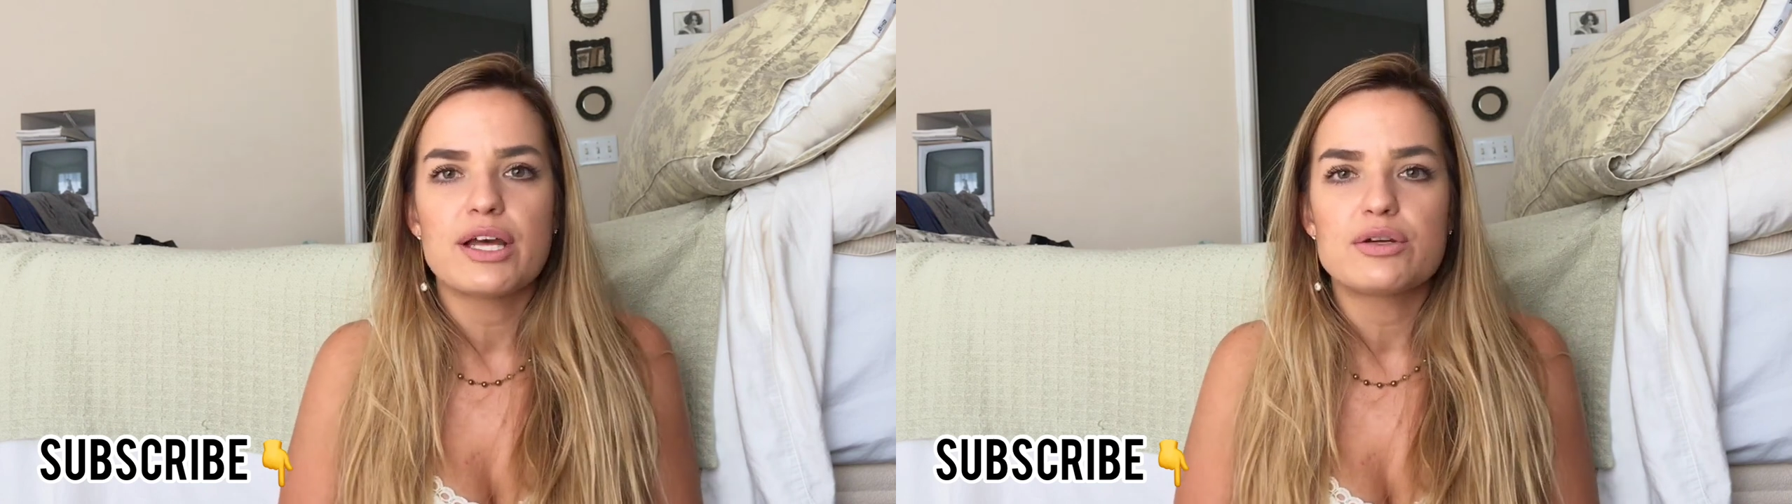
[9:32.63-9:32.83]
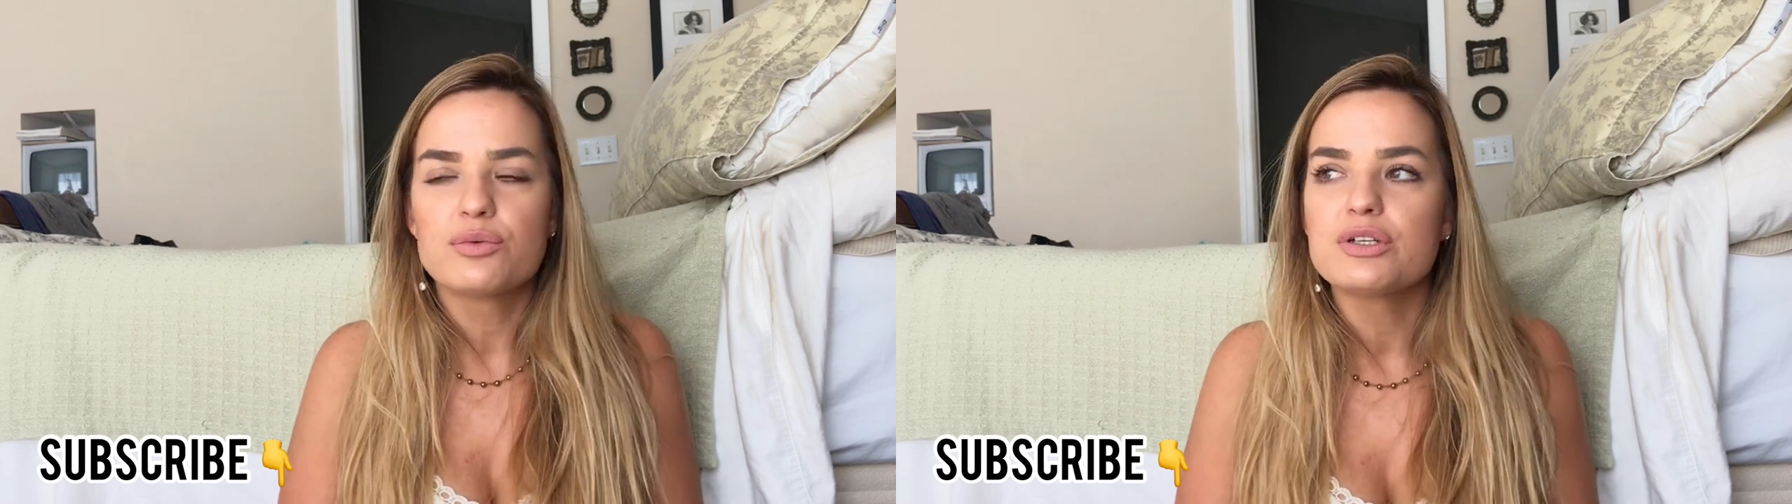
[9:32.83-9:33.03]

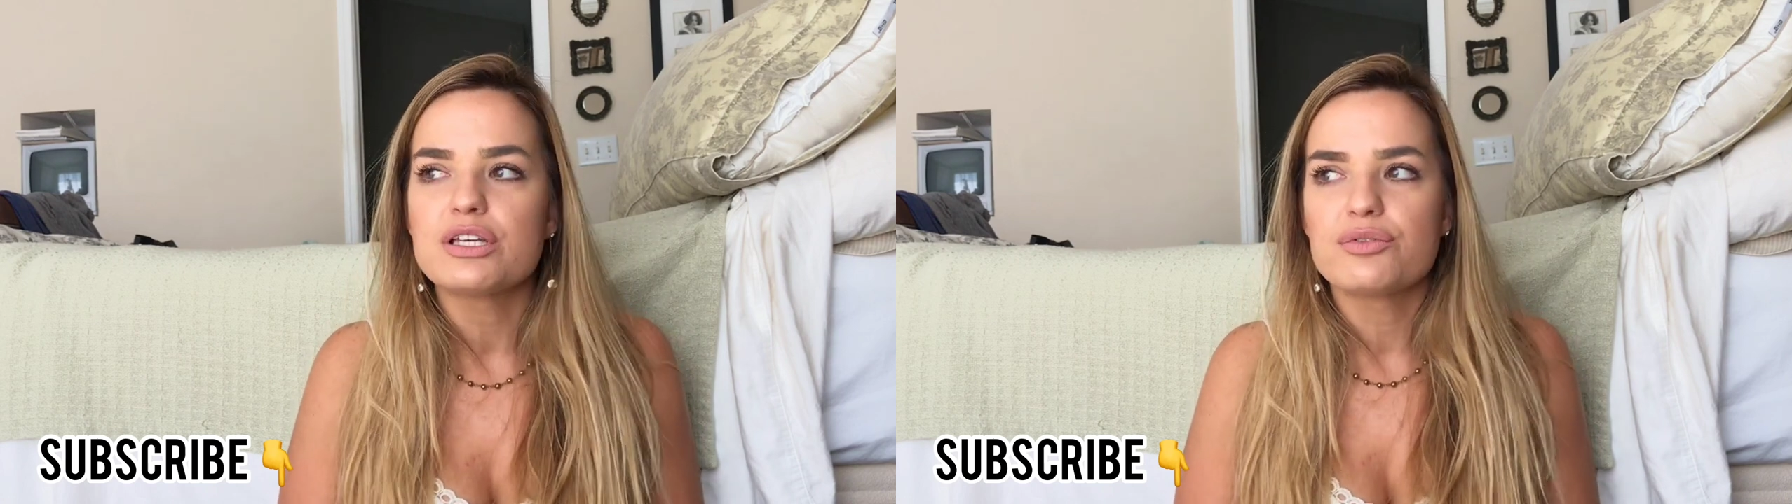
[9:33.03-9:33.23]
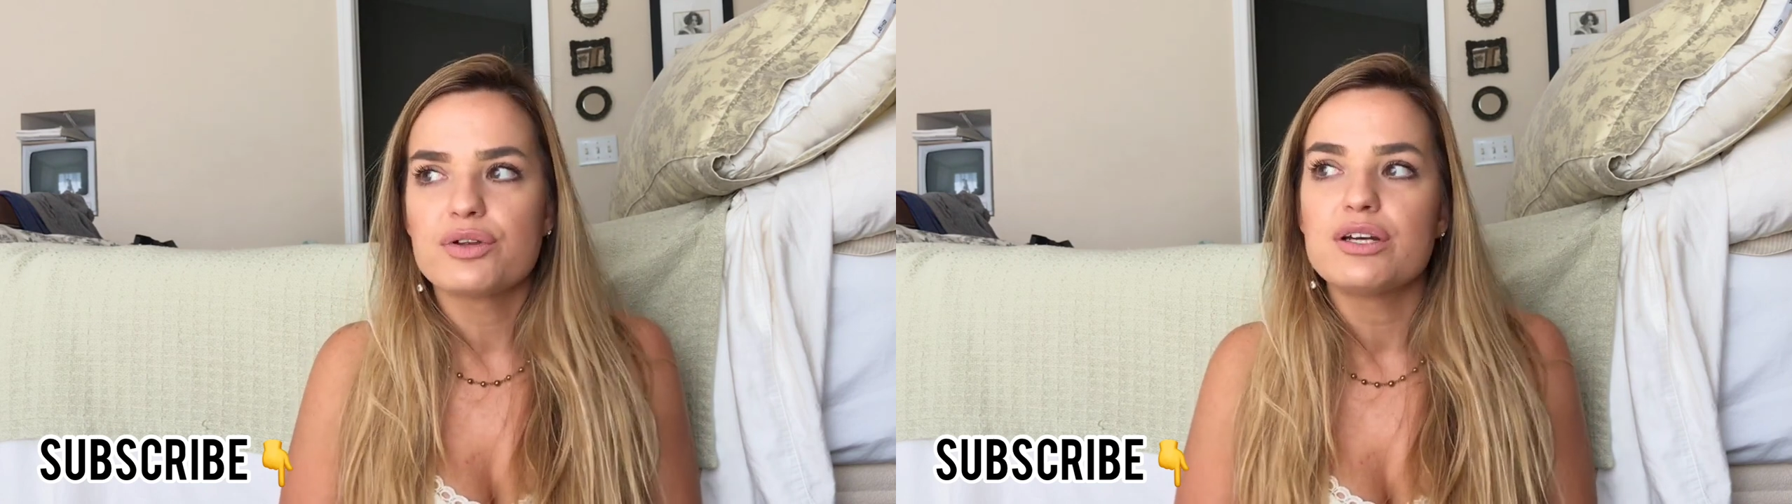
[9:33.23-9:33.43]
like,
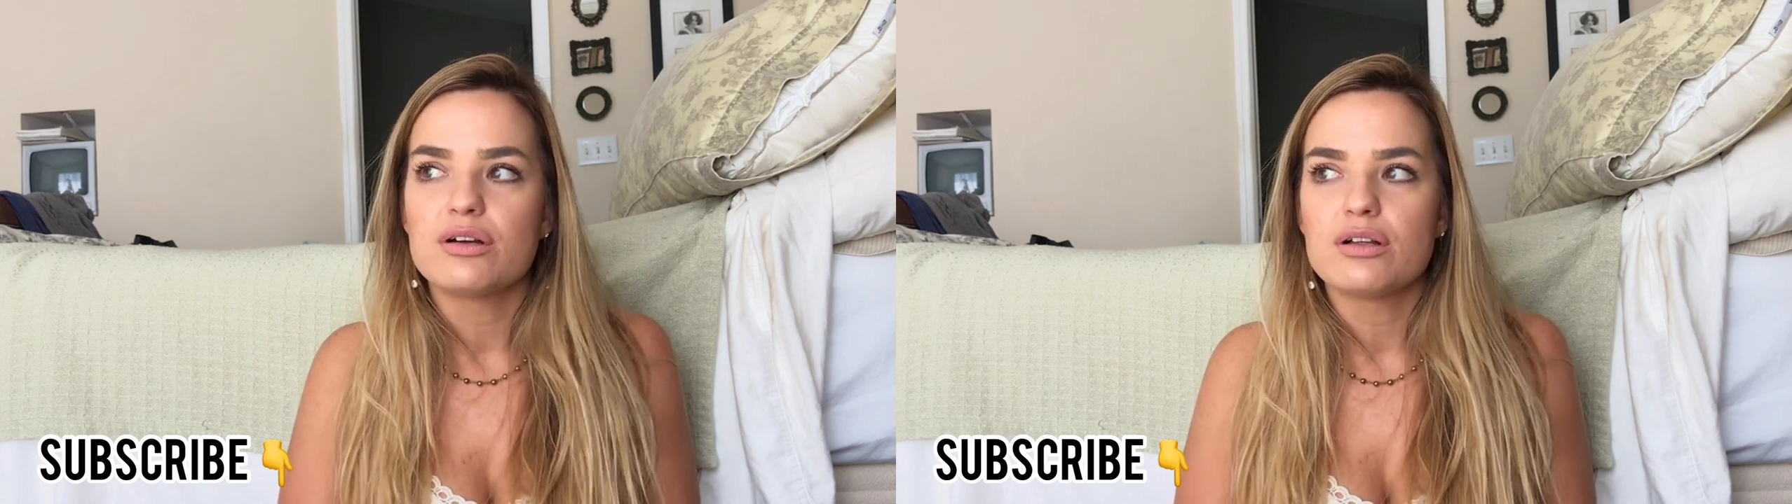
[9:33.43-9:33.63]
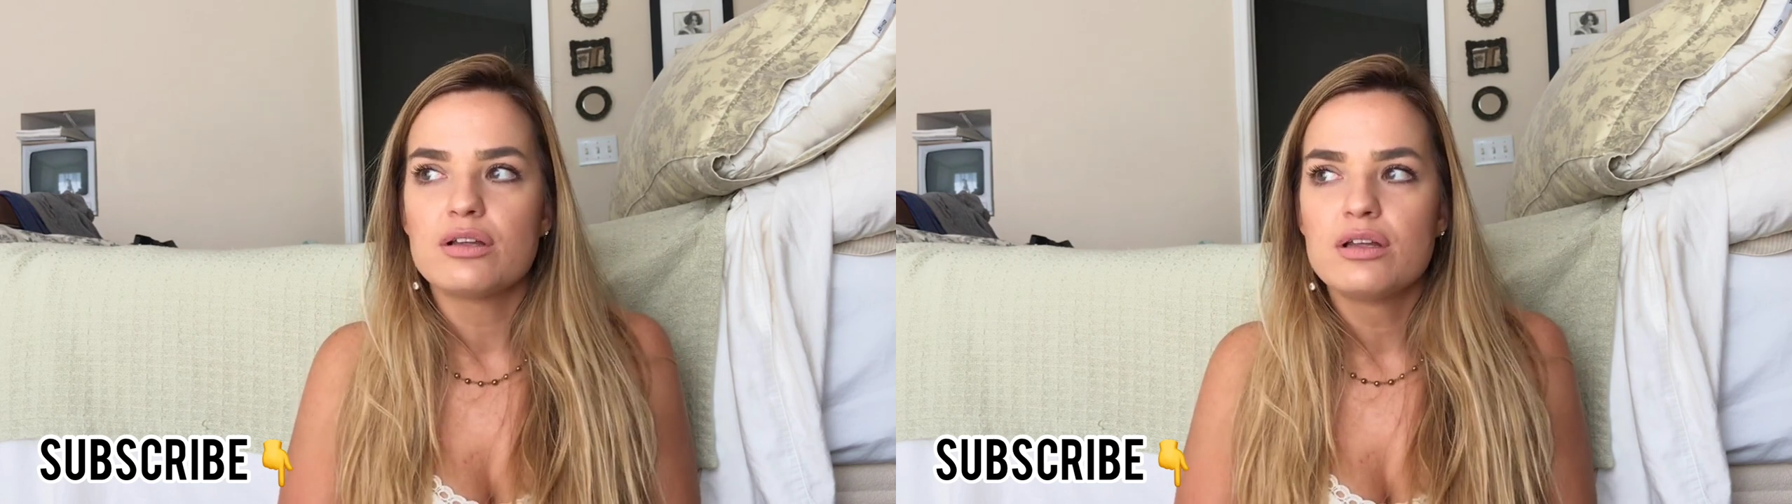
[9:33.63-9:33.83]
really
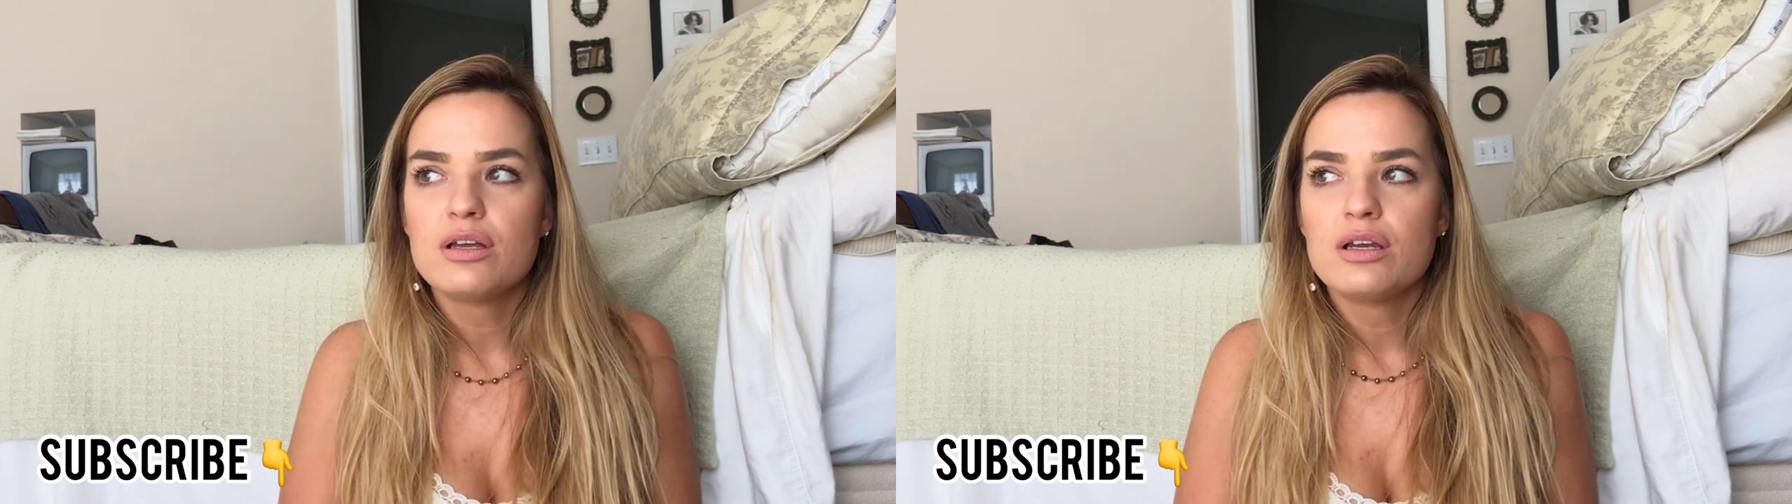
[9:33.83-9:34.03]
real.